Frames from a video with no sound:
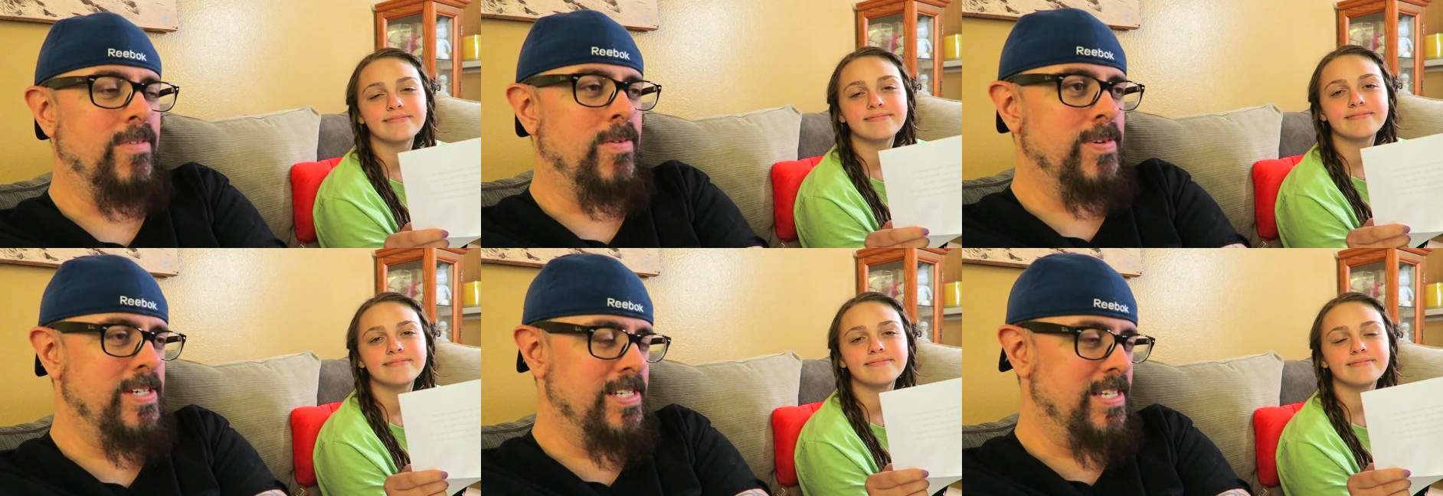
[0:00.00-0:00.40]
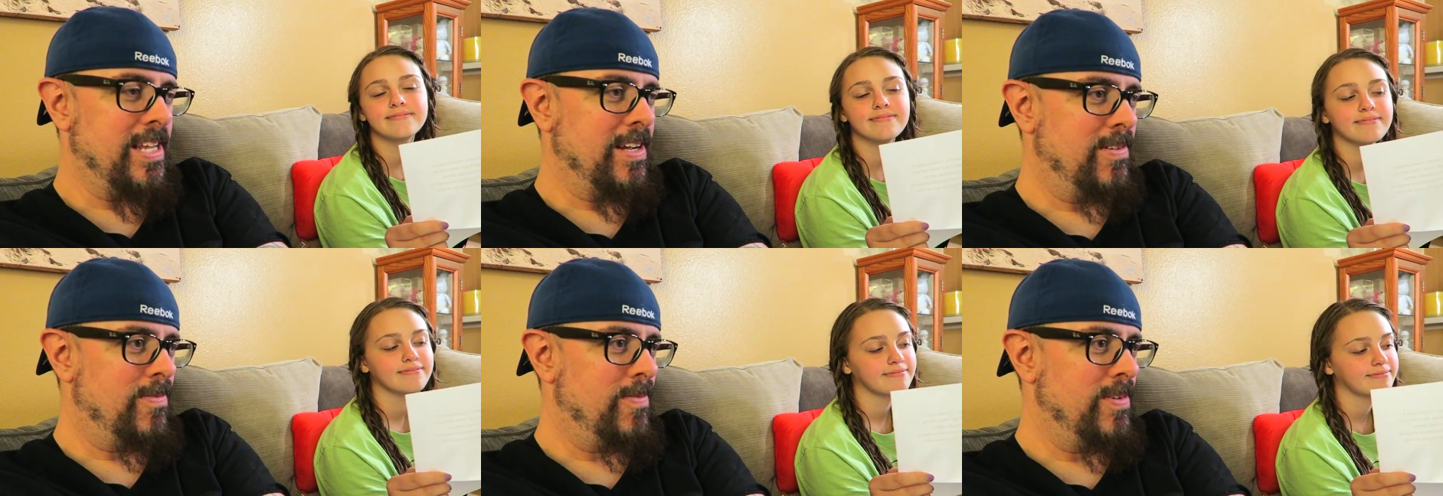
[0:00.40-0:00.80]
Speaker 1: and we're always
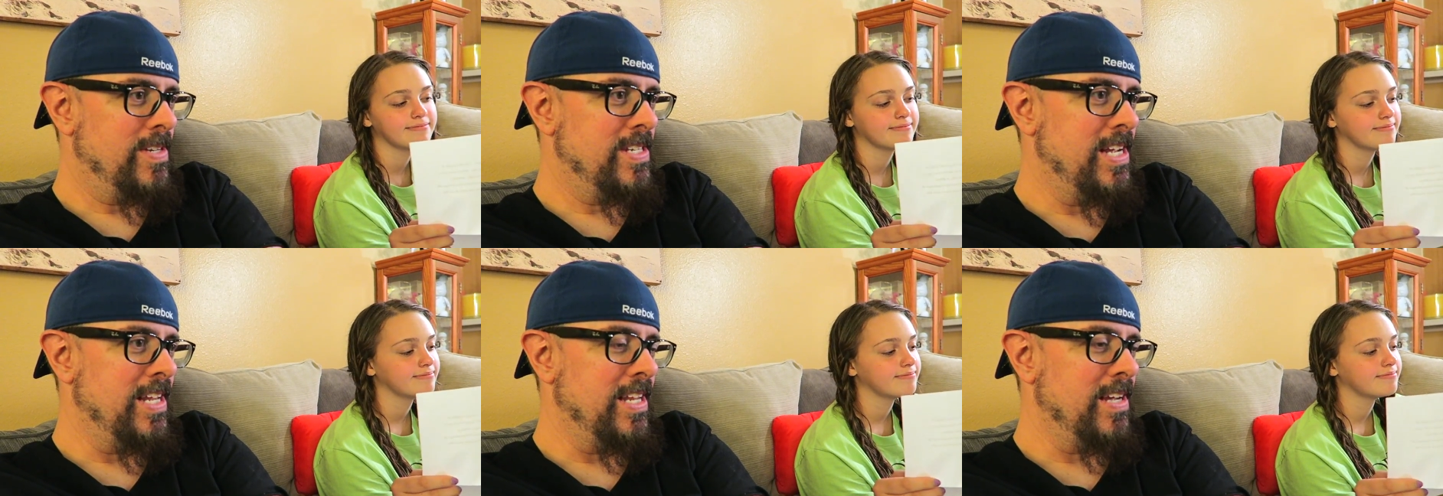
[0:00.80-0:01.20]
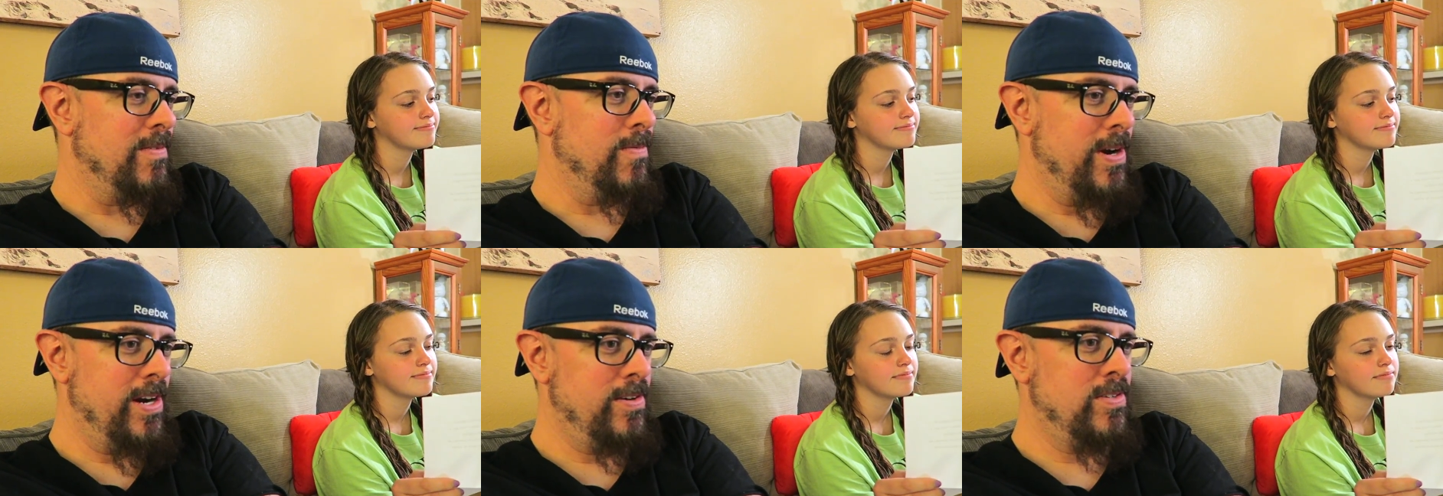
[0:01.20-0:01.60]
like saying
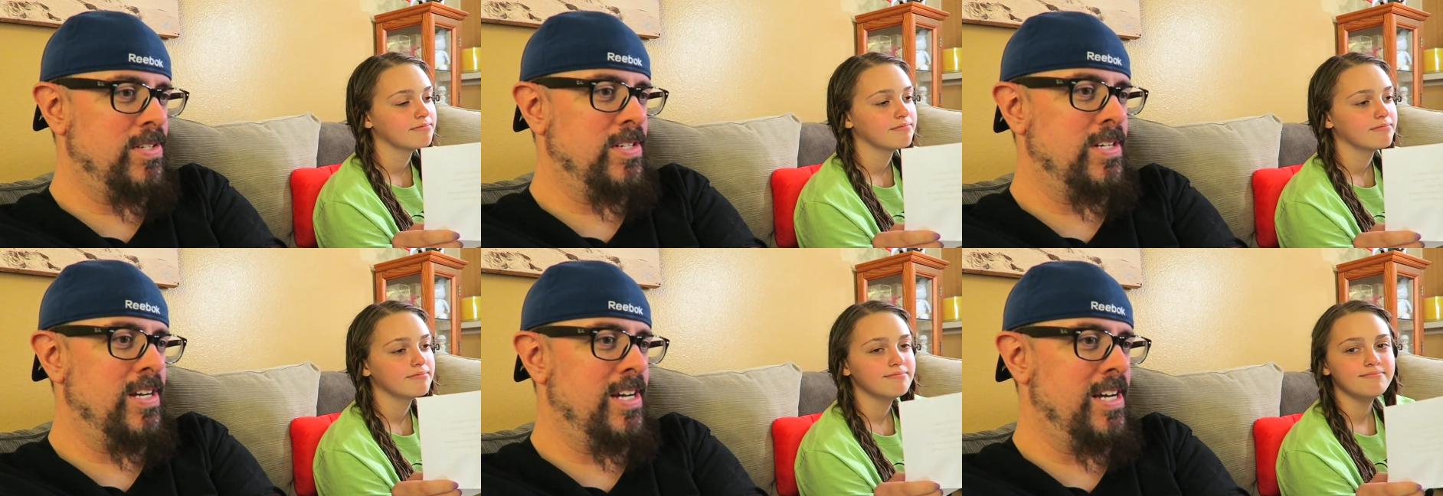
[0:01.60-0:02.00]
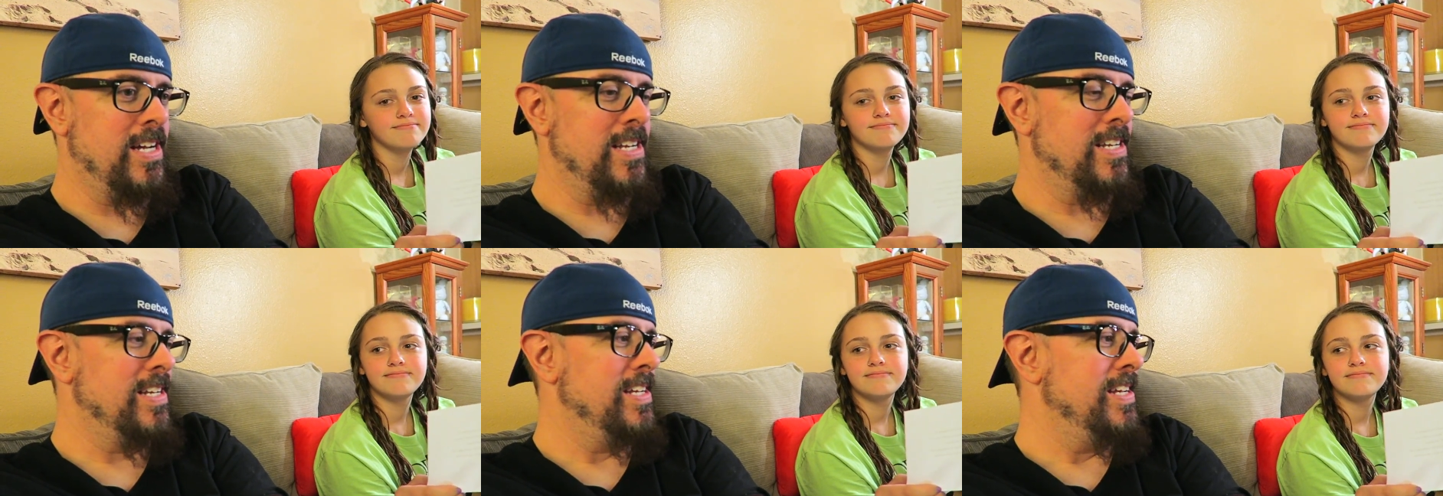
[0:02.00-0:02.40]
like, "Where's
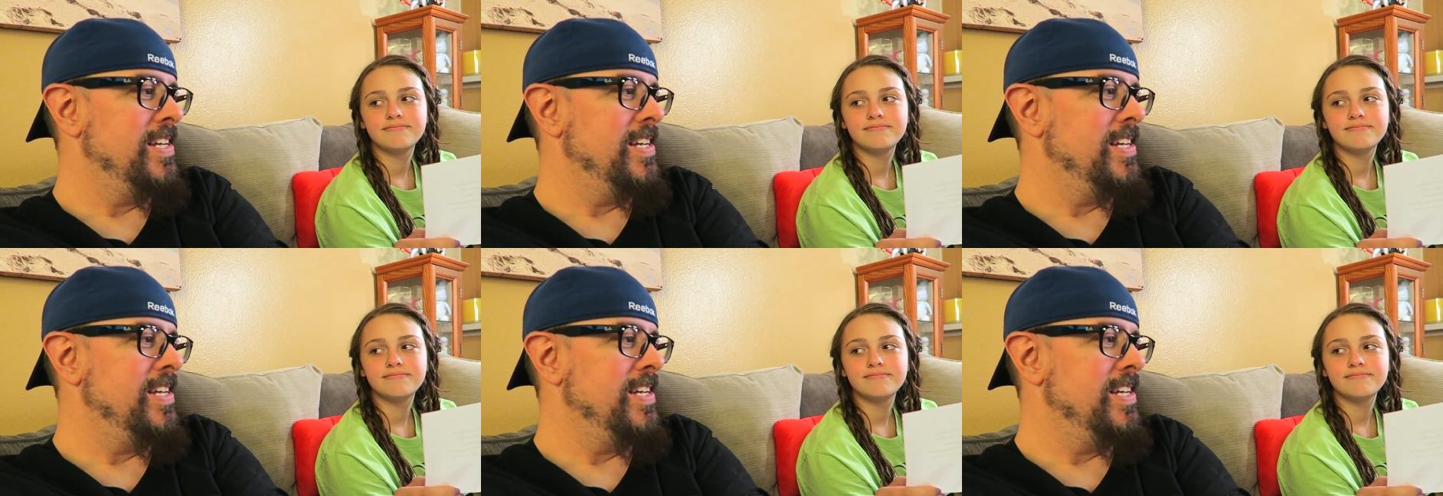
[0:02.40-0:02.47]
Scott?"